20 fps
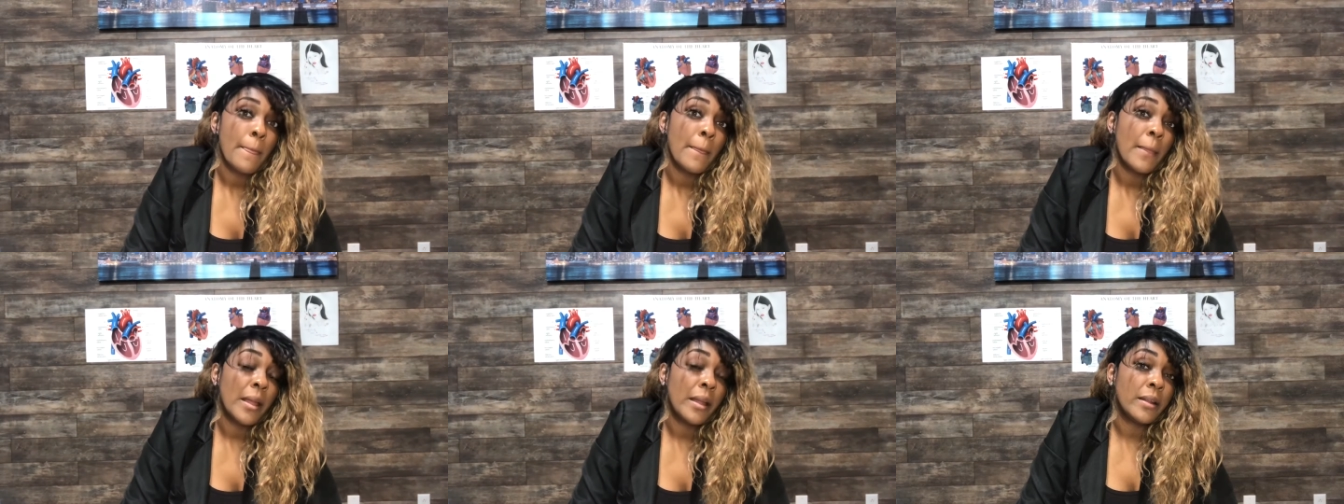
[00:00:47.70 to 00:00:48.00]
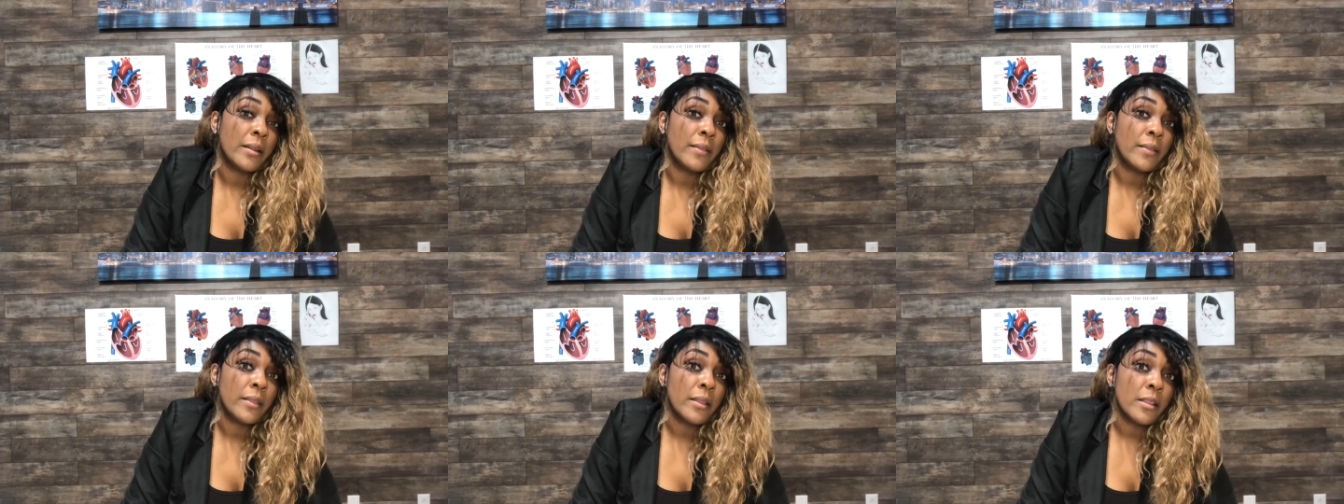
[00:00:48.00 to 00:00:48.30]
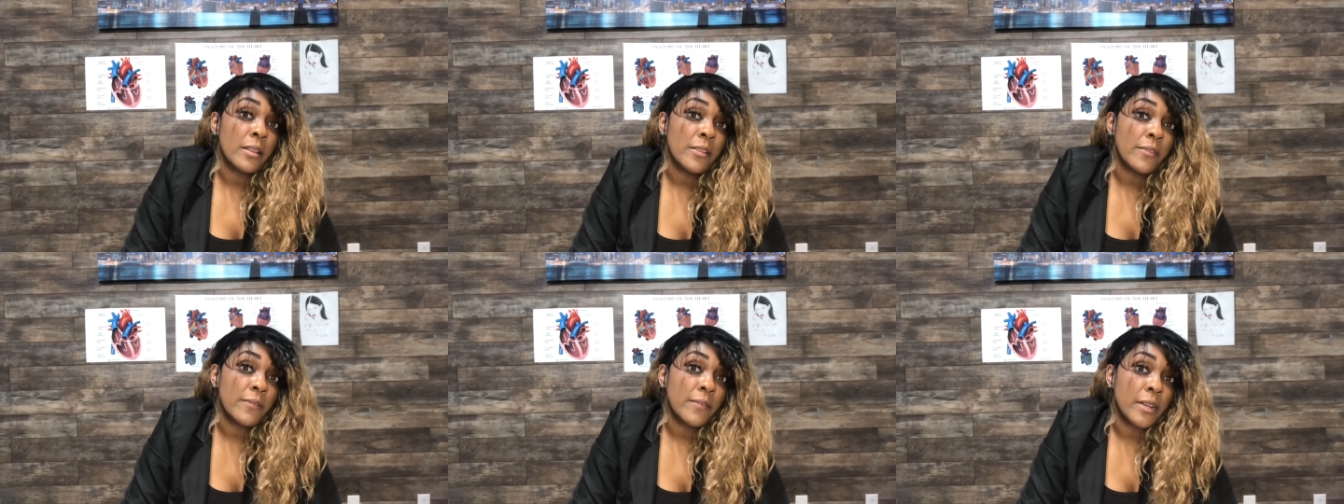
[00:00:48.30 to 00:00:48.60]
And in
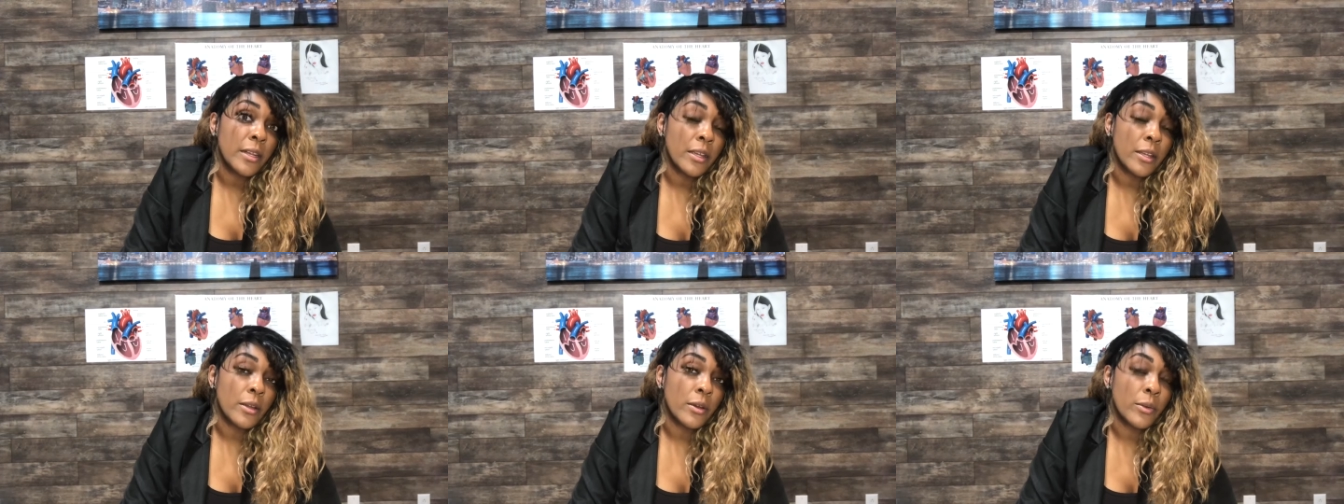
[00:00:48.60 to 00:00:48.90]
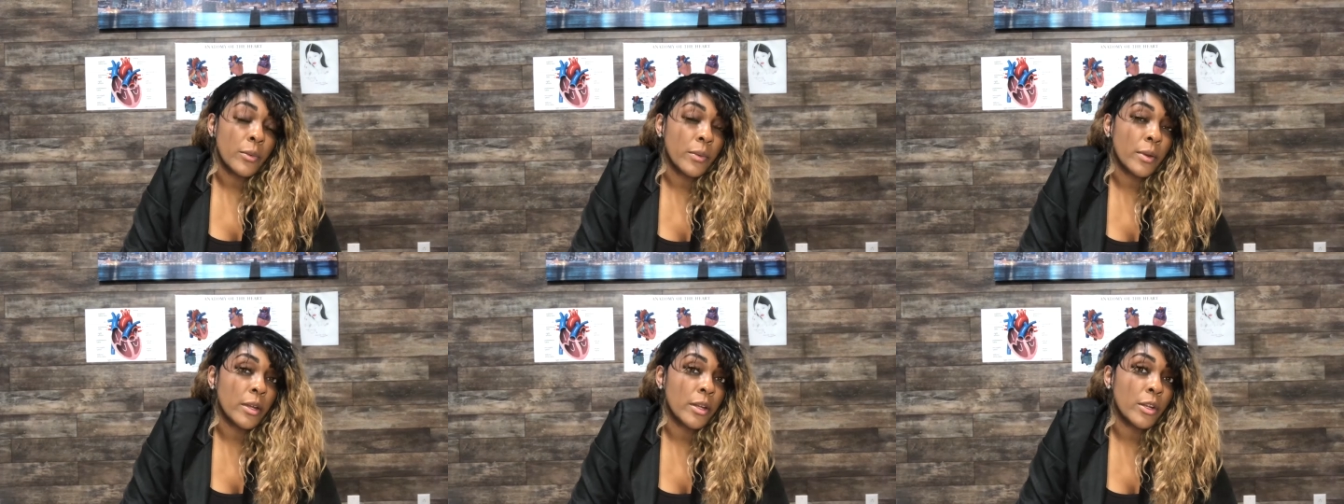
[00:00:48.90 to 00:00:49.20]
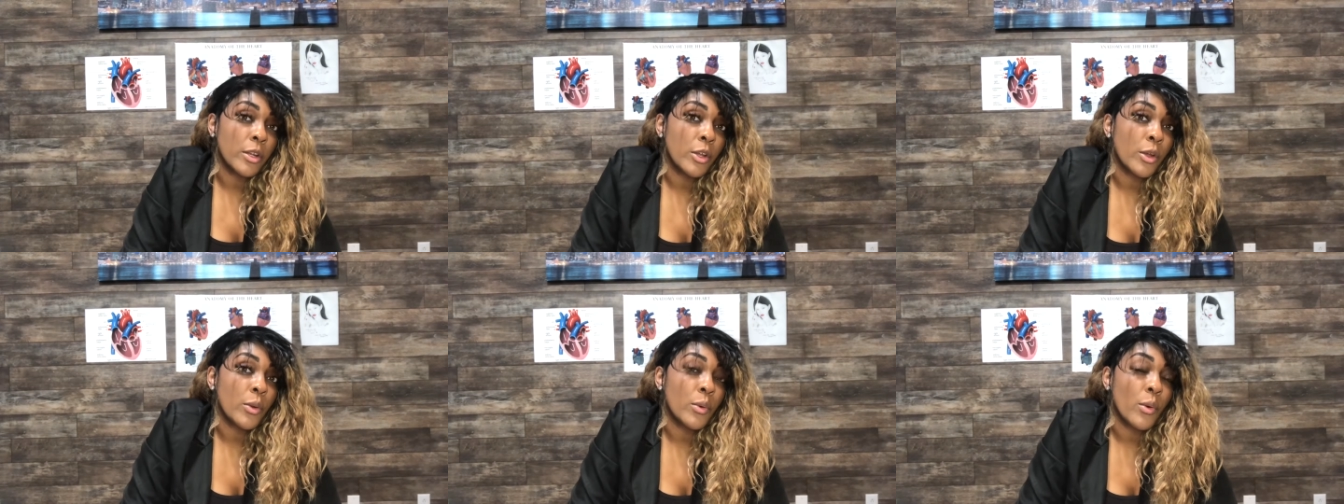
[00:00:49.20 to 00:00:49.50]
this video, we're going to
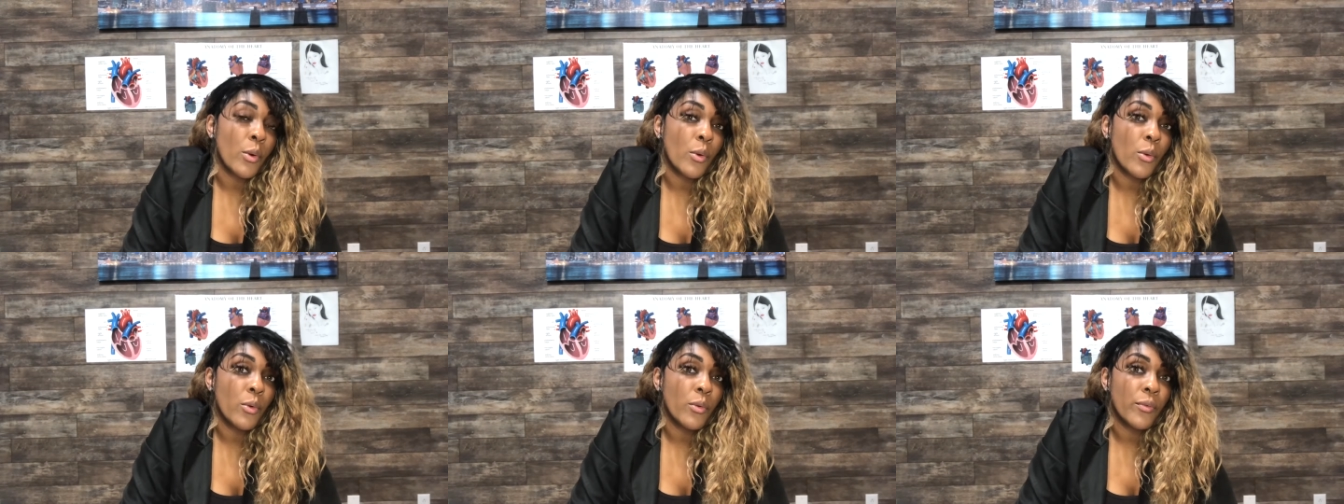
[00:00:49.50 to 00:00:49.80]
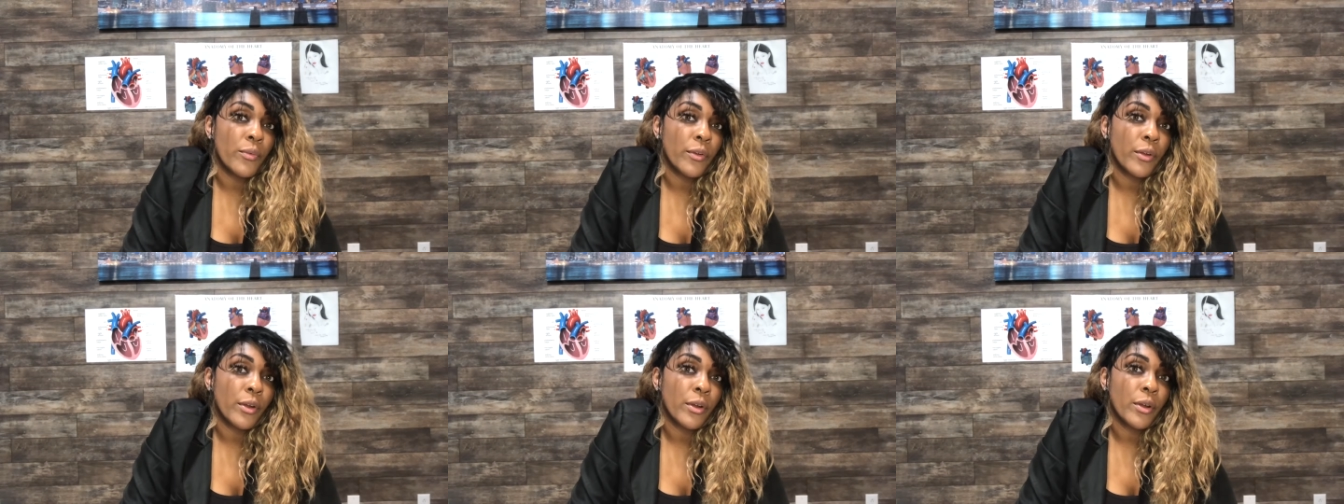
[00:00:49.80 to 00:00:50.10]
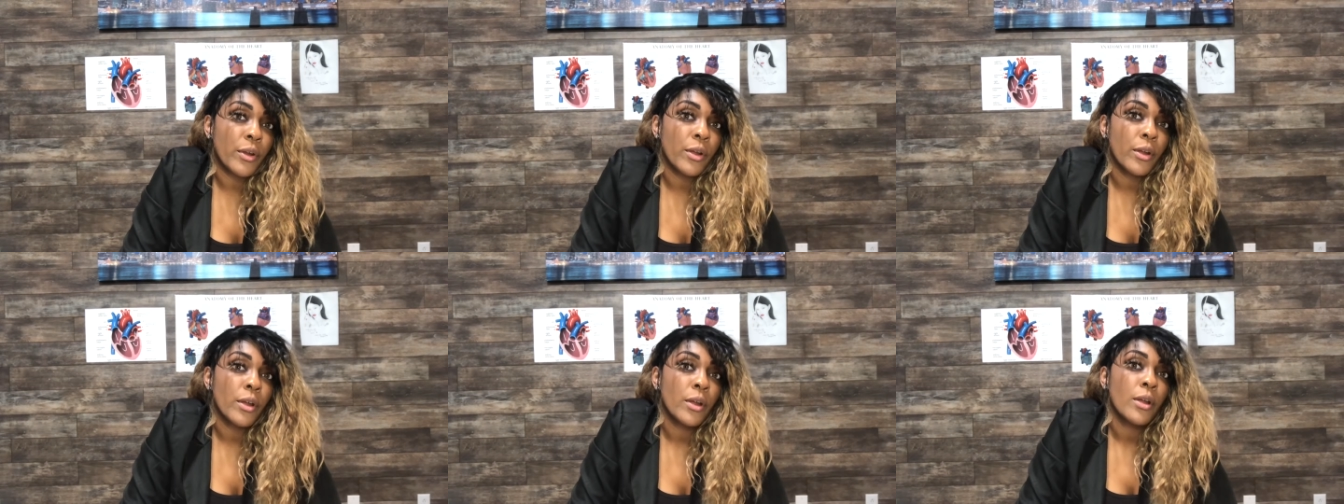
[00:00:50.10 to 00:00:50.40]
go over